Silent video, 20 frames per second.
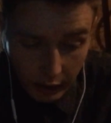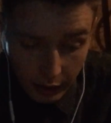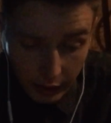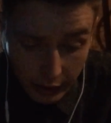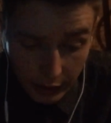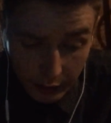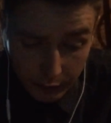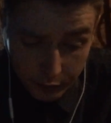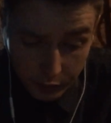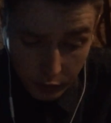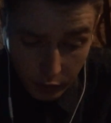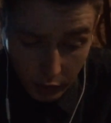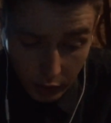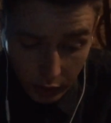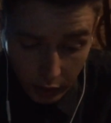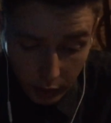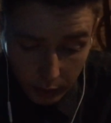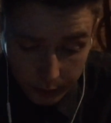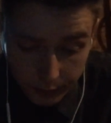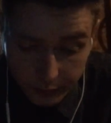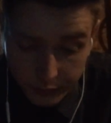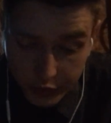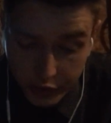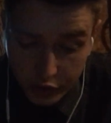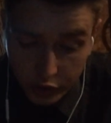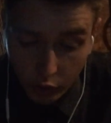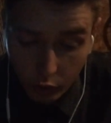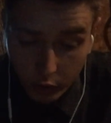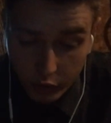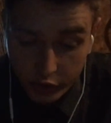After all,
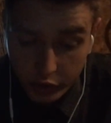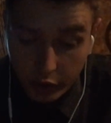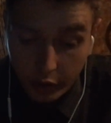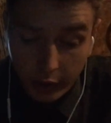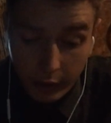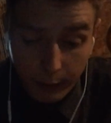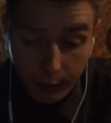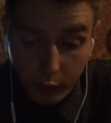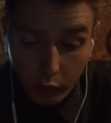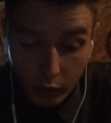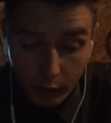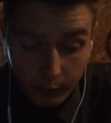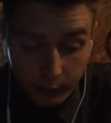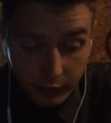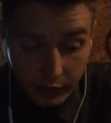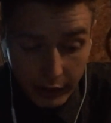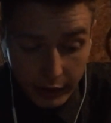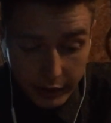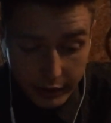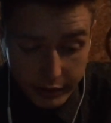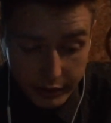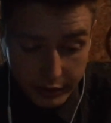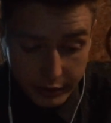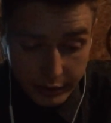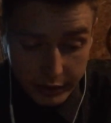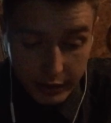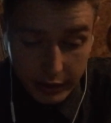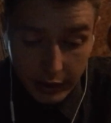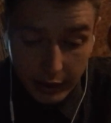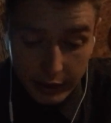stores are an important place
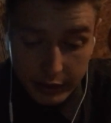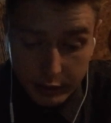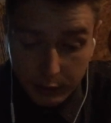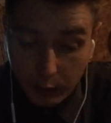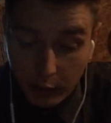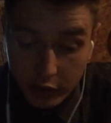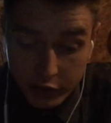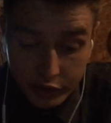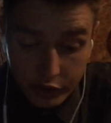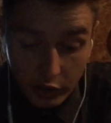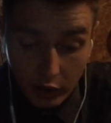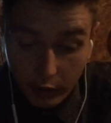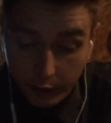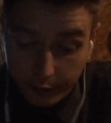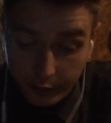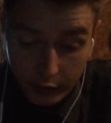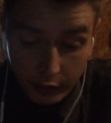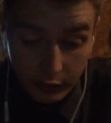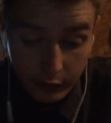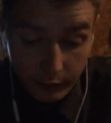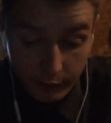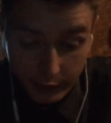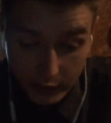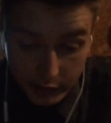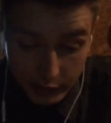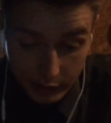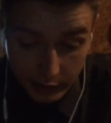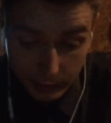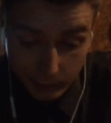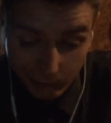TIs must often
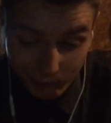visit.